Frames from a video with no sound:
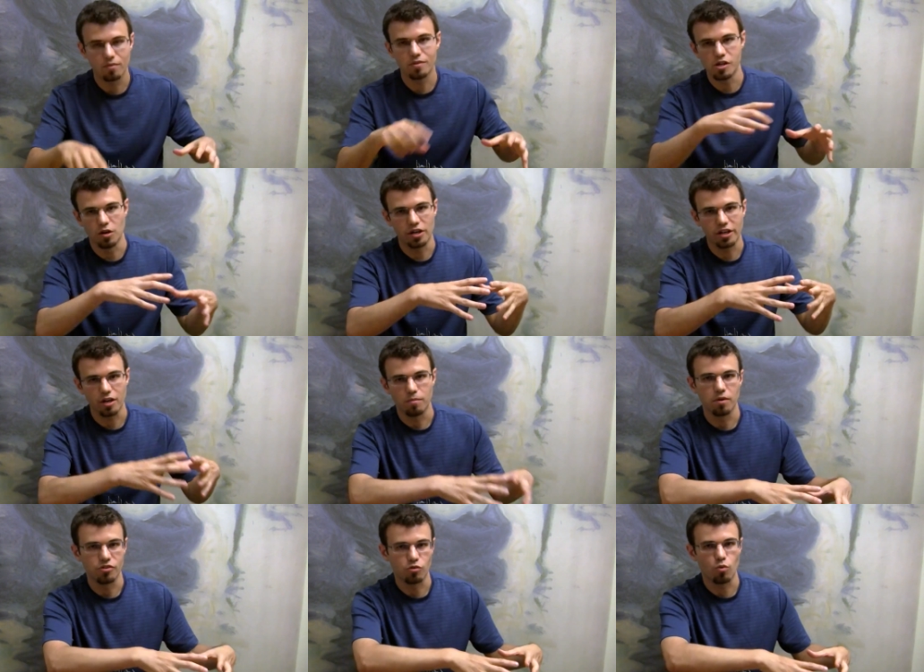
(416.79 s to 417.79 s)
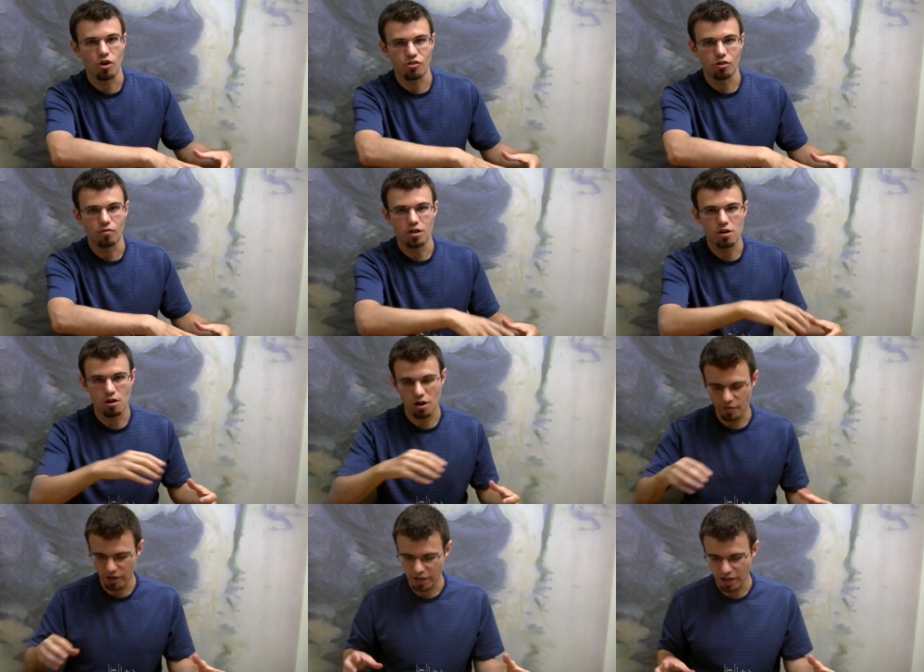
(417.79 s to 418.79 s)
you know, again, a squadron over here,
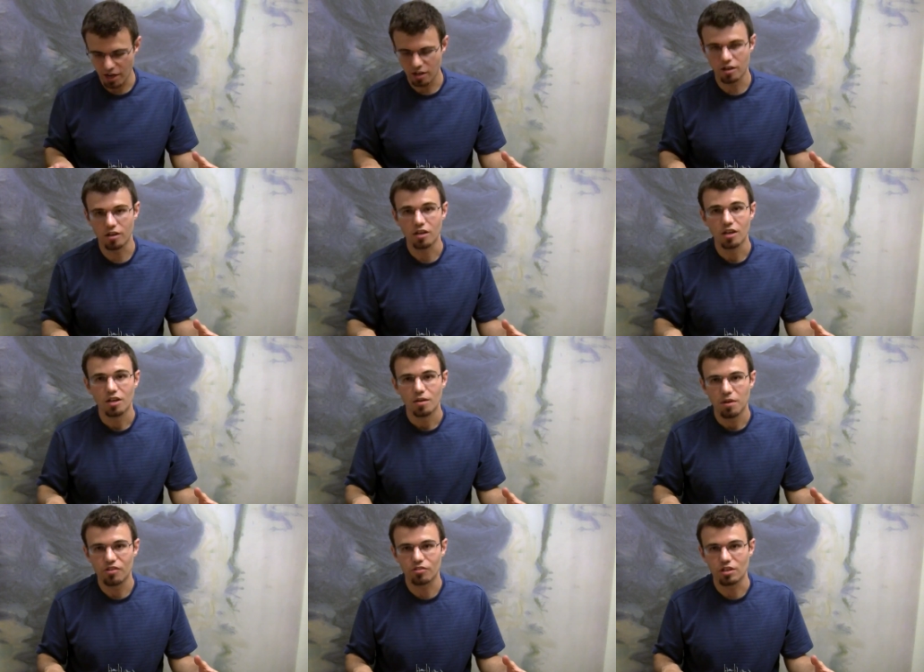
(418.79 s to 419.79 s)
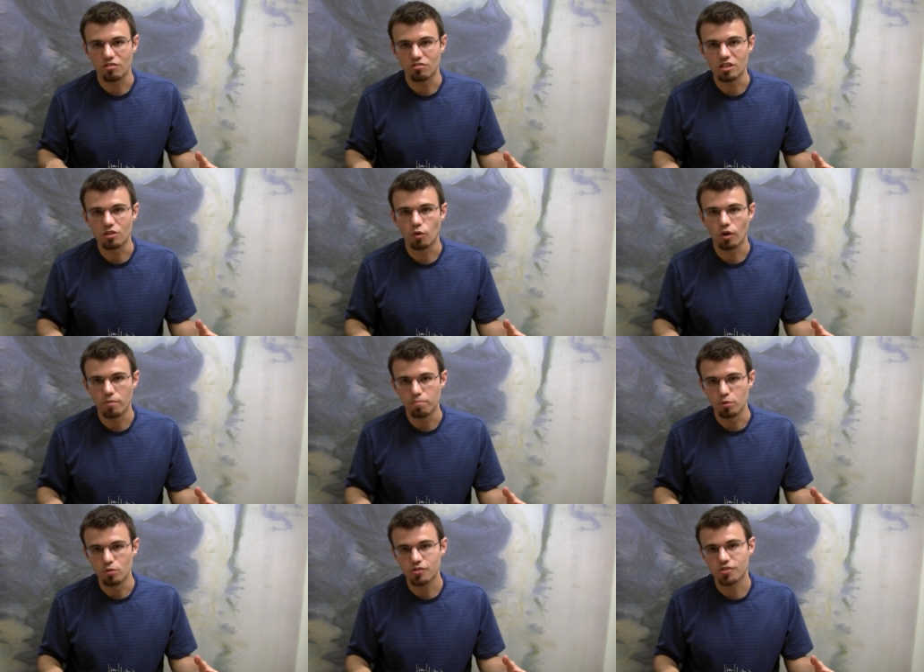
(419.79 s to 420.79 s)
and then I had basically a decoy
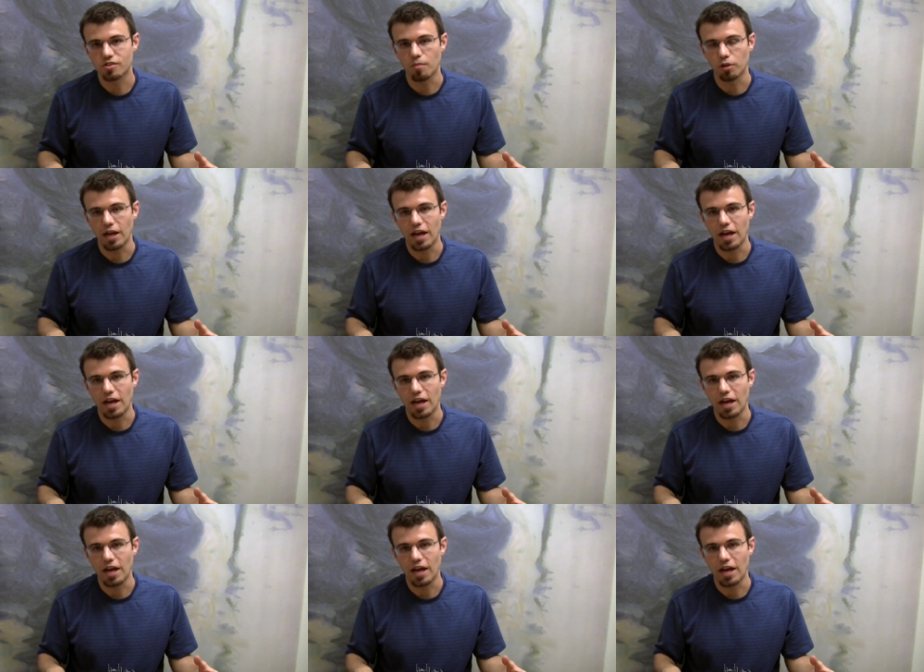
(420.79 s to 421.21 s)
boost double